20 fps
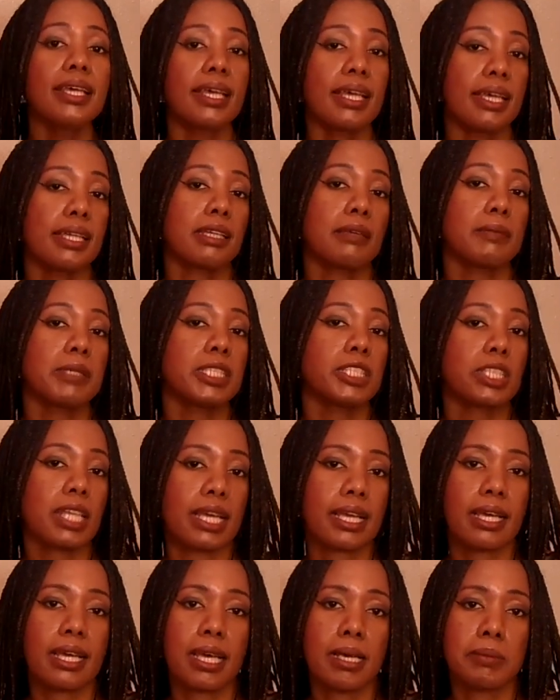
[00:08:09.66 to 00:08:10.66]
An image
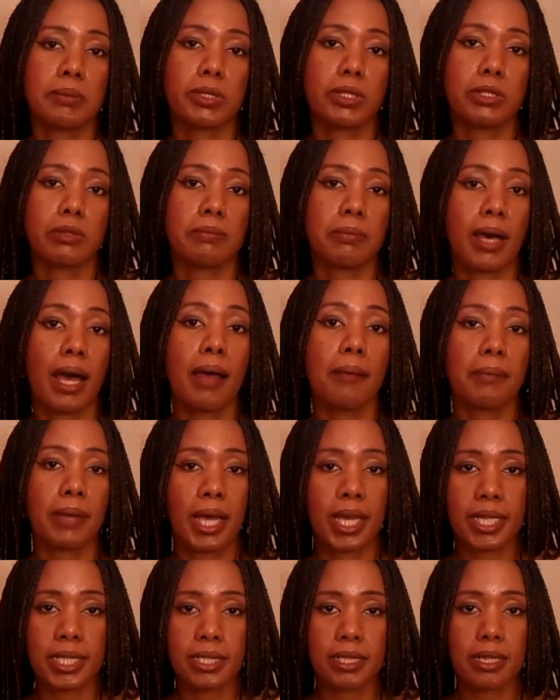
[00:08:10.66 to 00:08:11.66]
that comes to my
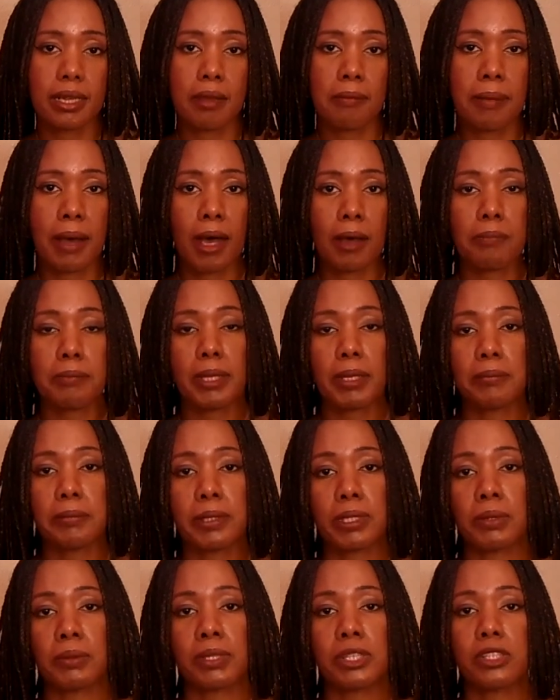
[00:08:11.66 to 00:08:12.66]
mind about
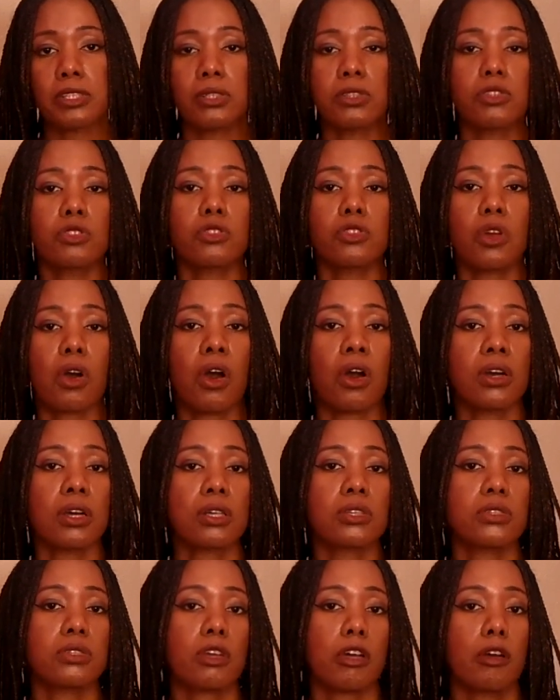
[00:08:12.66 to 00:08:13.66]
people with strong
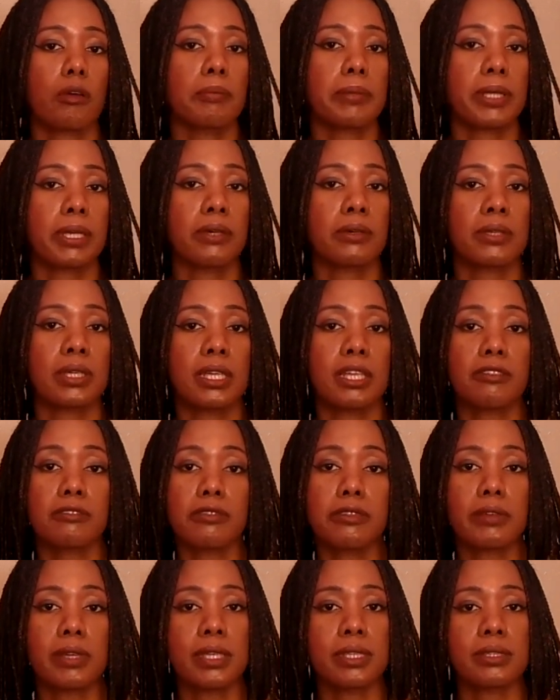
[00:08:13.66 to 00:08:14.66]
Scorpio
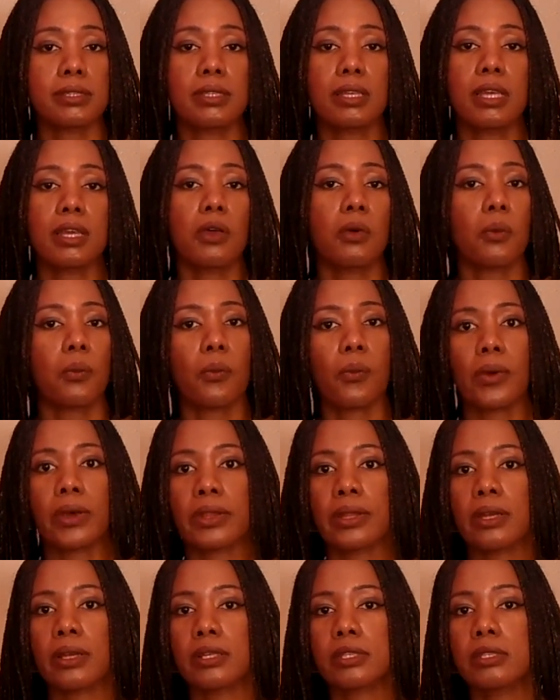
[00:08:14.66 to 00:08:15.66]
influence,
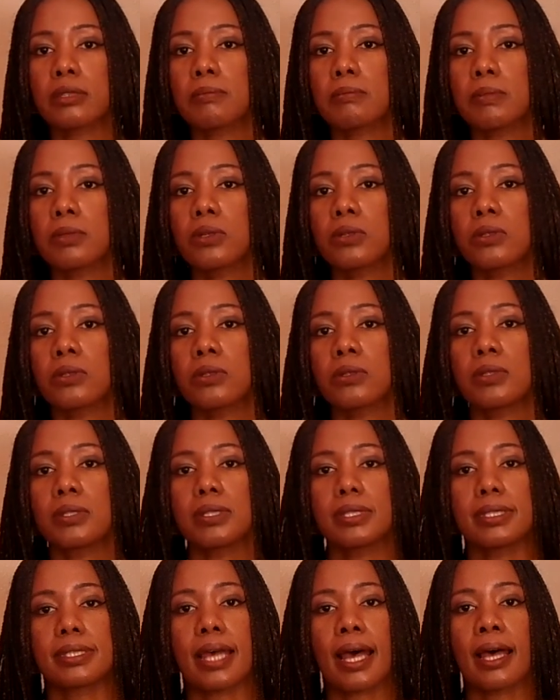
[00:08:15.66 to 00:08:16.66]
whether it's moon,
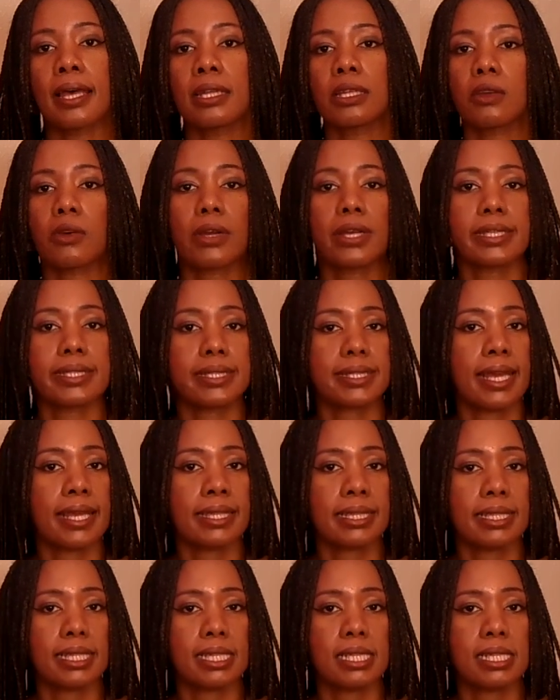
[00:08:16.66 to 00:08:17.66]
sun, or
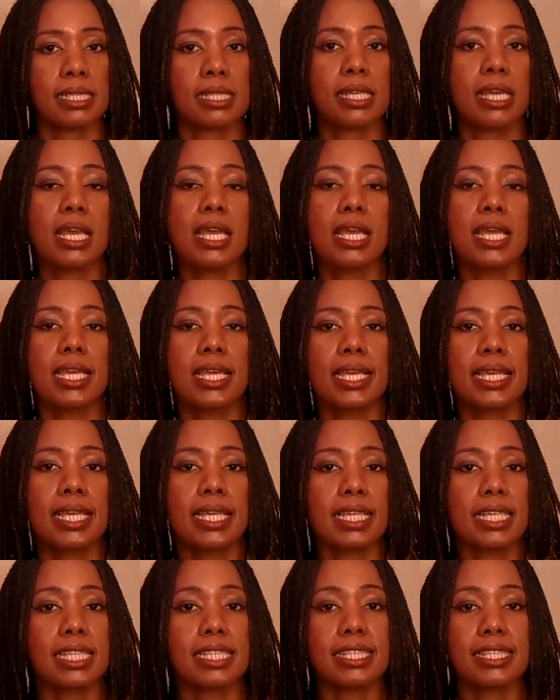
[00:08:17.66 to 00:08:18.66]
ascendant,
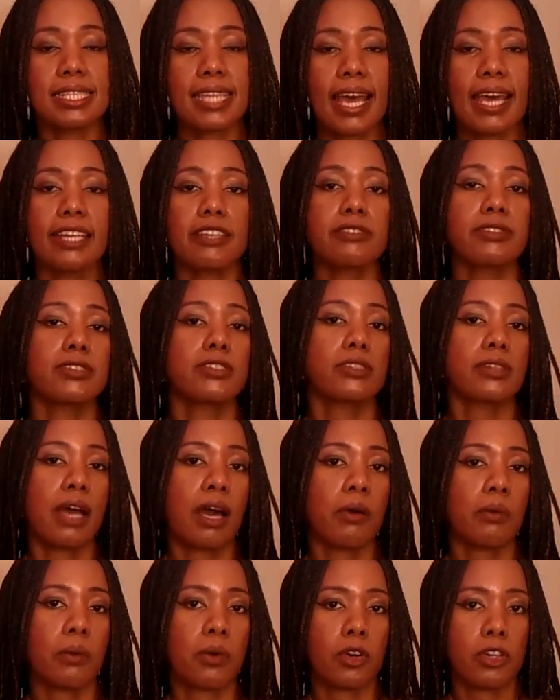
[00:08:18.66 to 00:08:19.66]
is that of
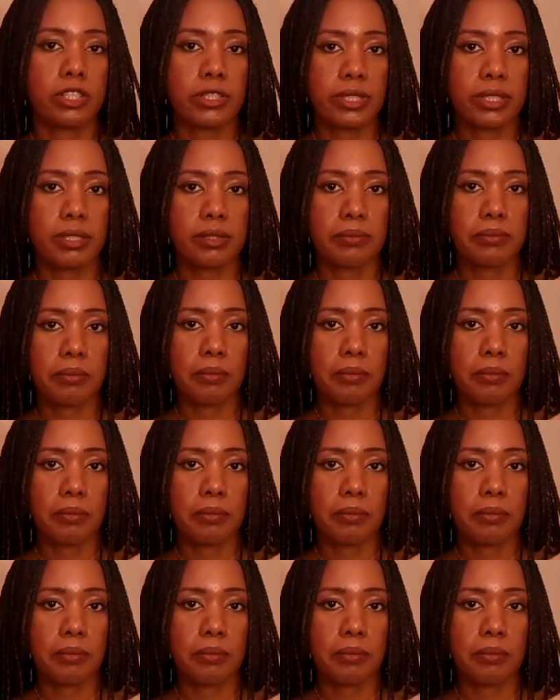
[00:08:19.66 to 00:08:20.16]
Star Wars.